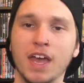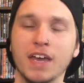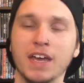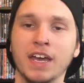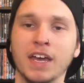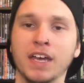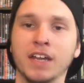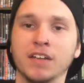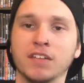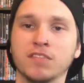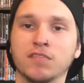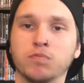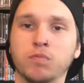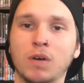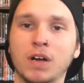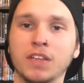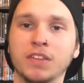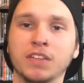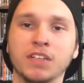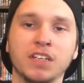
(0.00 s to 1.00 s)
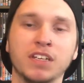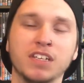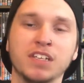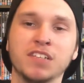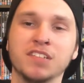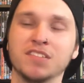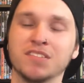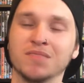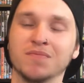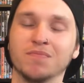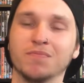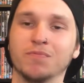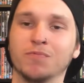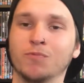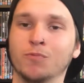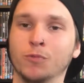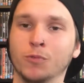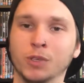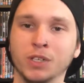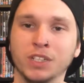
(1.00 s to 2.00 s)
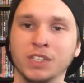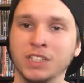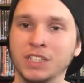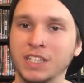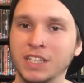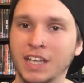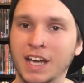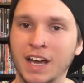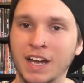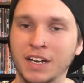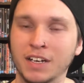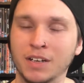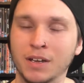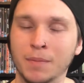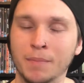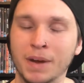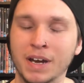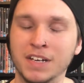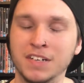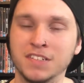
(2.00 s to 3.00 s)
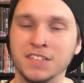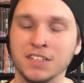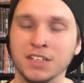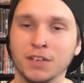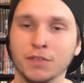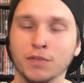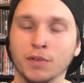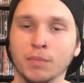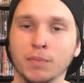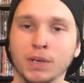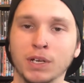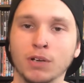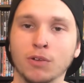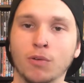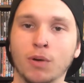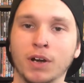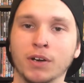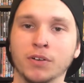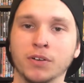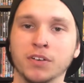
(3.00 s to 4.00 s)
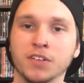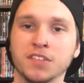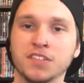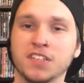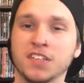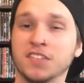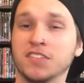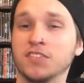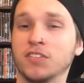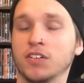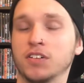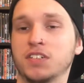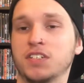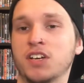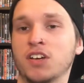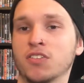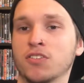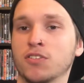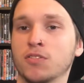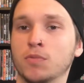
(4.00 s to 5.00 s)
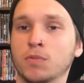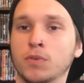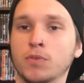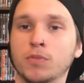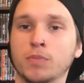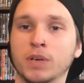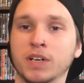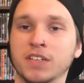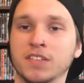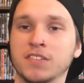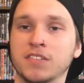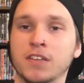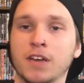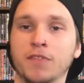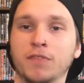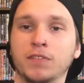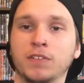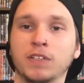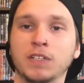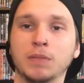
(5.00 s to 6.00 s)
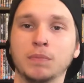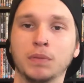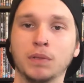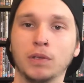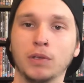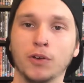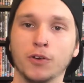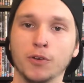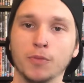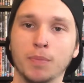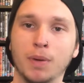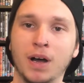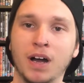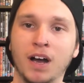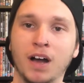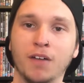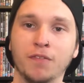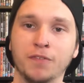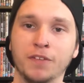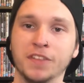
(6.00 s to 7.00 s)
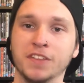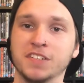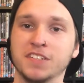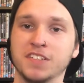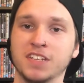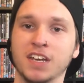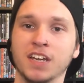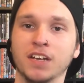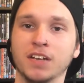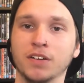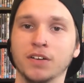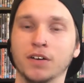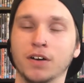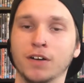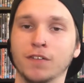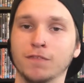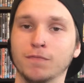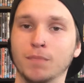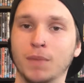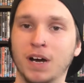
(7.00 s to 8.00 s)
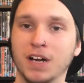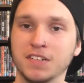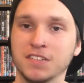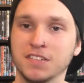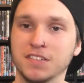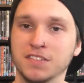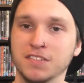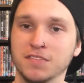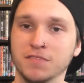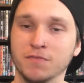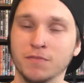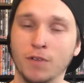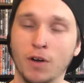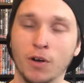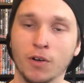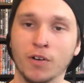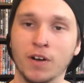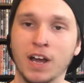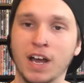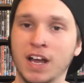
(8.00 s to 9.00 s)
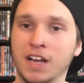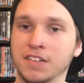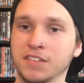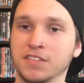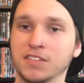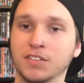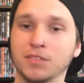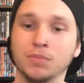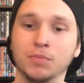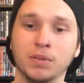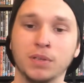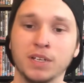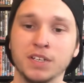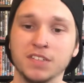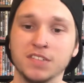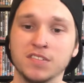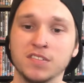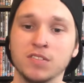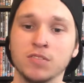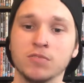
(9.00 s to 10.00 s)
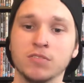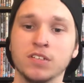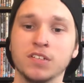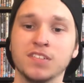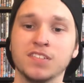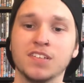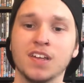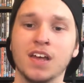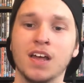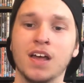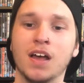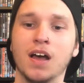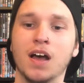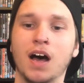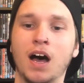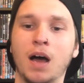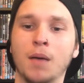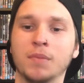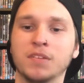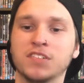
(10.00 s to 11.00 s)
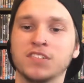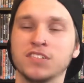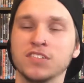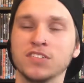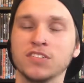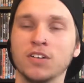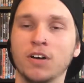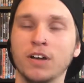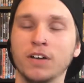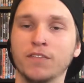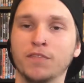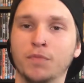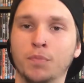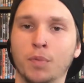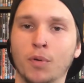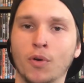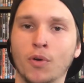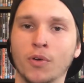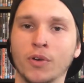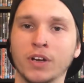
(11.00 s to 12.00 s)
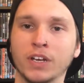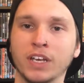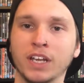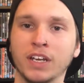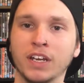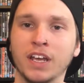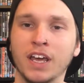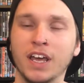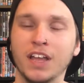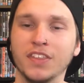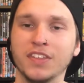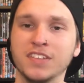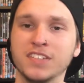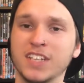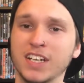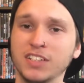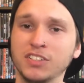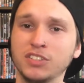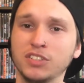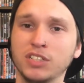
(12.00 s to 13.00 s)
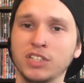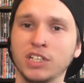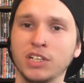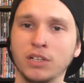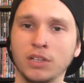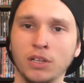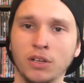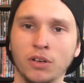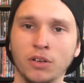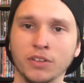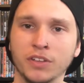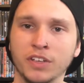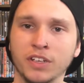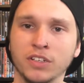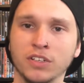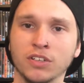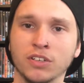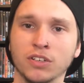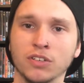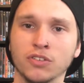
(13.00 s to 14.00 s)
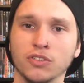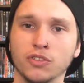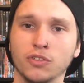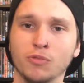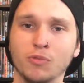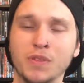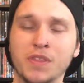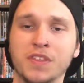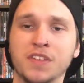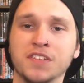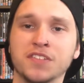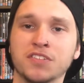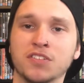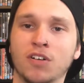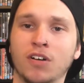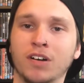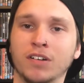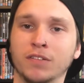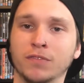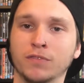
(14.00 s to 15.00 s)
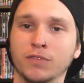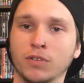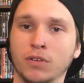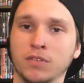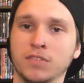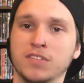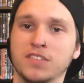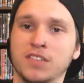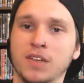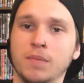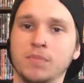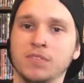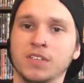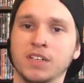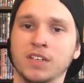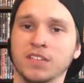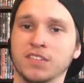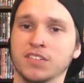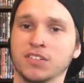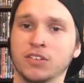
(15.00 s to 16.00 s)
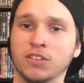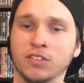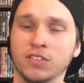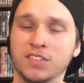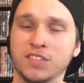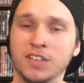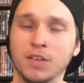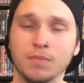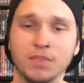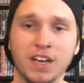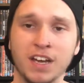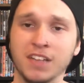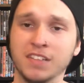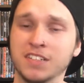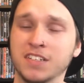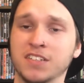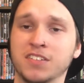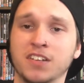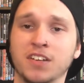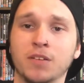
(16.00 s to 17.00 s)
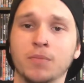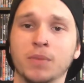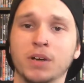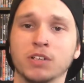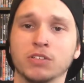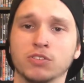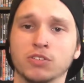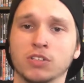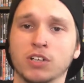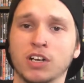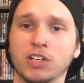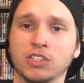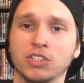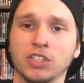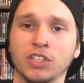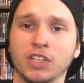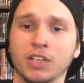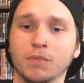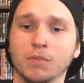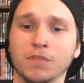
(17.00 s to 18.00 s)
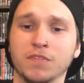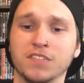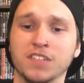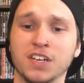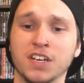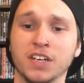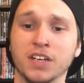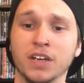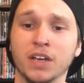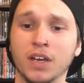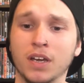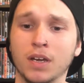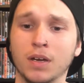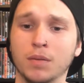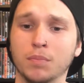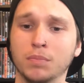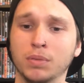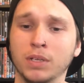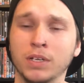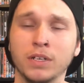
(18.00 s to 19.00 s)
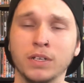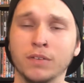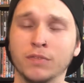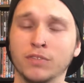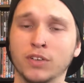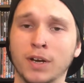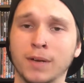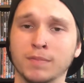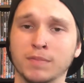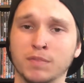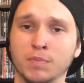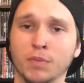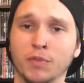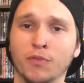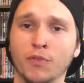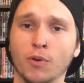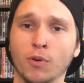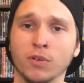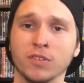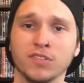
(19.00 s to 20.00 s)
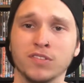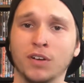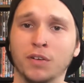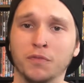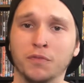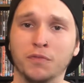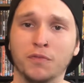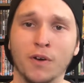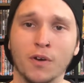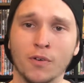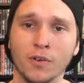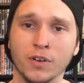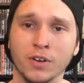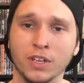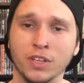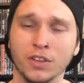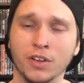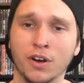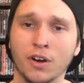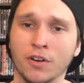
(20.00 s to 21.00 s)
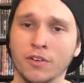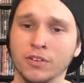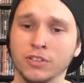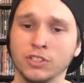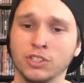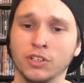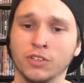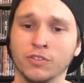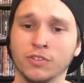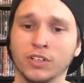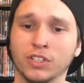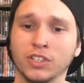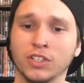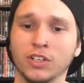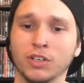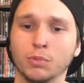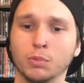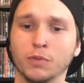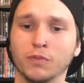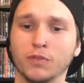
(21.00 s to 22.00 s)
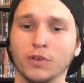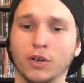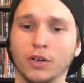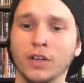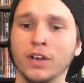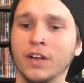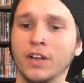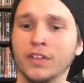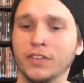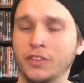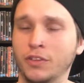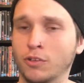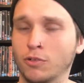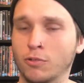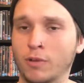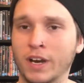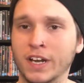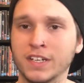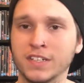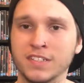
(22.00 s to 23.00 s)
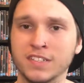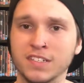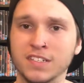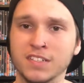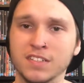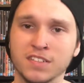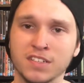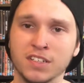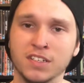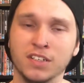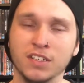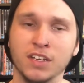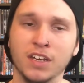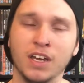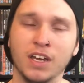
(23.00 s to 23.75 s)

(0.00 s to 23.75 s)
and it's one that isn't really that amazing, if I'm being quite honest. It's not terrible, but it's definitely below par for the standard of Masters of Horror as a complete series. It's just kind of boring, and there's actually a lot that you can do with this kind of concept, and it's a concept, as I said in my introduction, that we've seen plenty of times before. It's not foreign in the horror genre. You know, we've got the crazies and